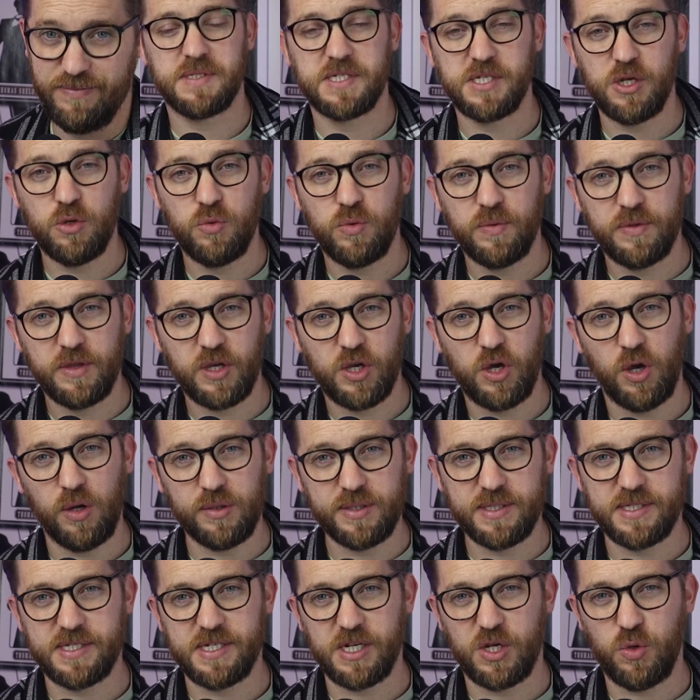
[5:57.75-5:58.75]
So the
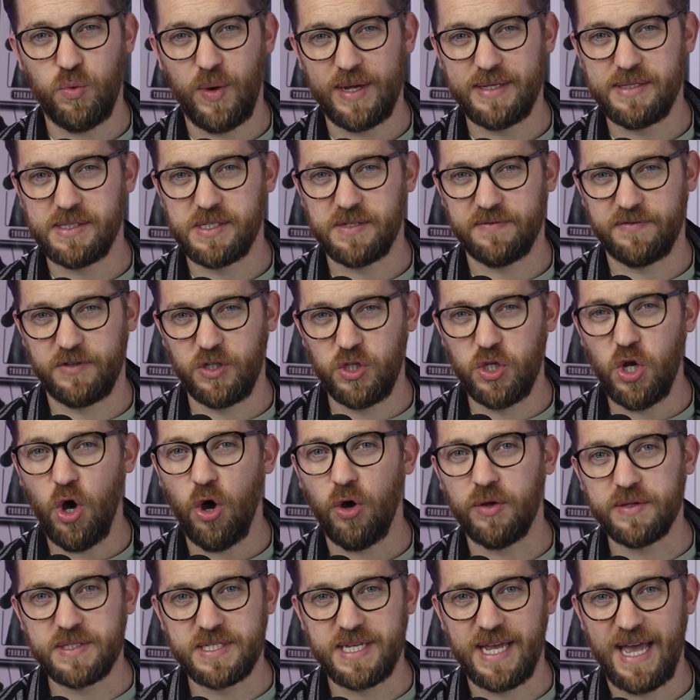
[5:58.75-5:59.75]
consequence of
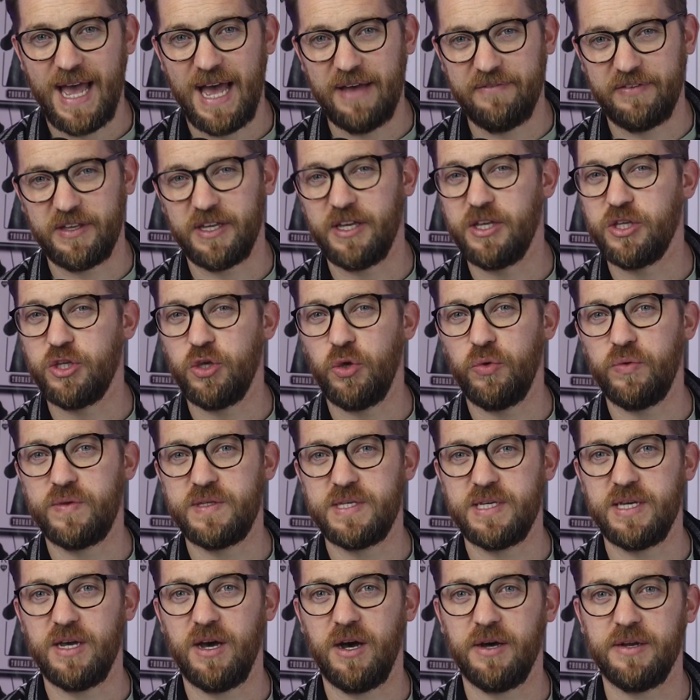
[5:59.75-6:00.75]
not having a
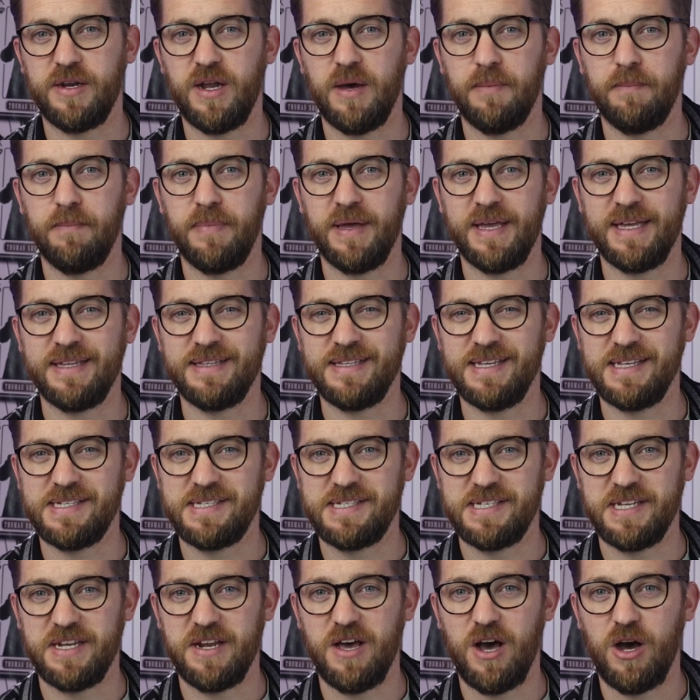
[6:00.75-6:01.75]
UTR number in this
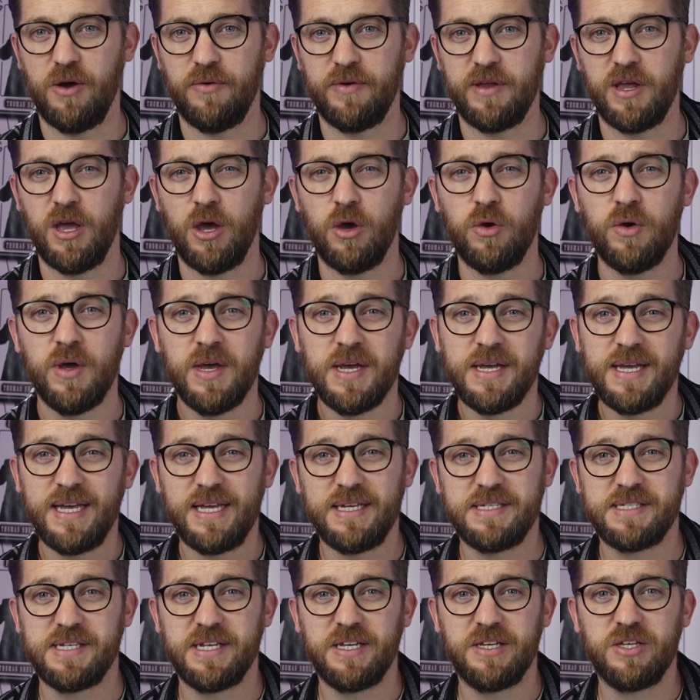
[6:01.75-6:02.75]
scenario
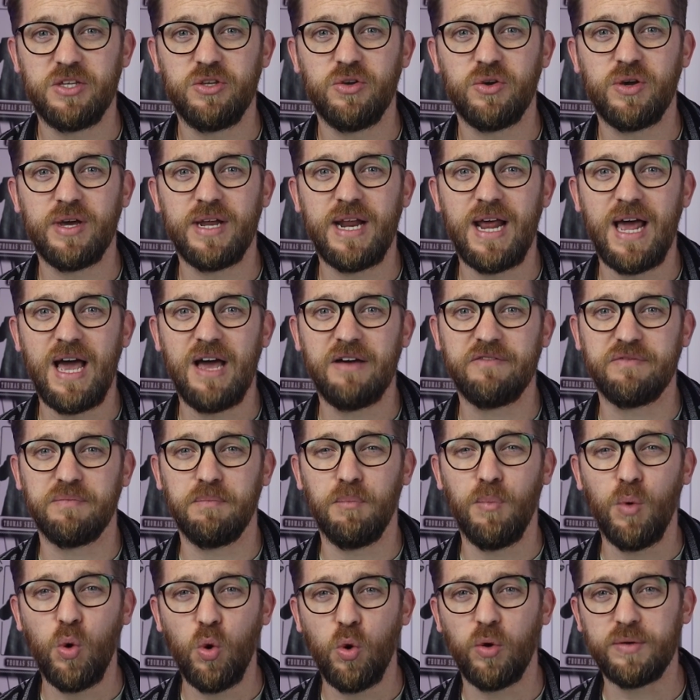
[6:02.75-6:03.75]
is that you're going to have
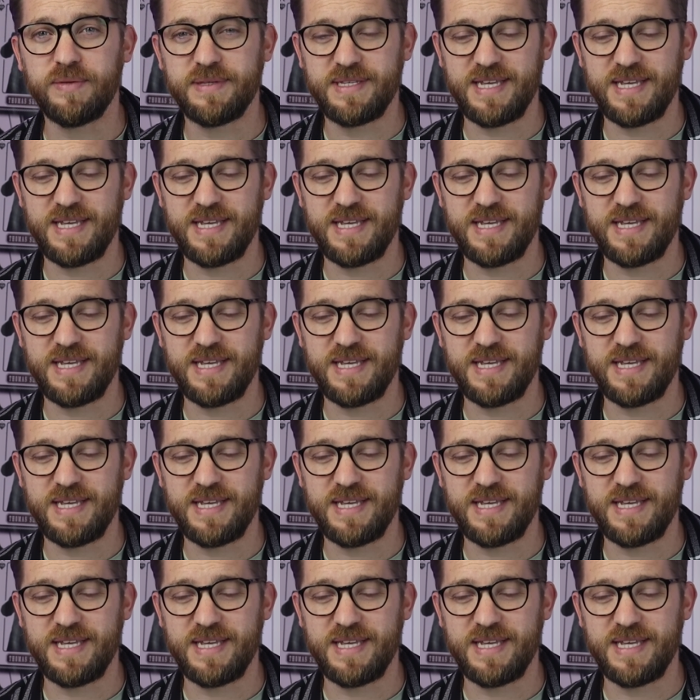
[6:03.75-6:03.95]
more